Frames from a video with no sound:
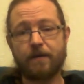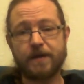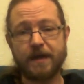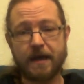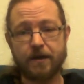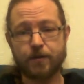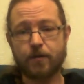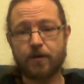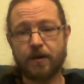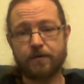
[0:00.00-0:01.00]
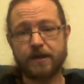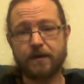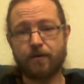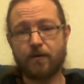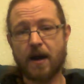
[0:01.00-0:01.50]
able to get into all of those
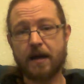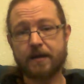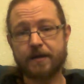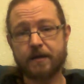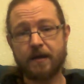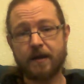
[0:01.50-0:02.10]
little cracks,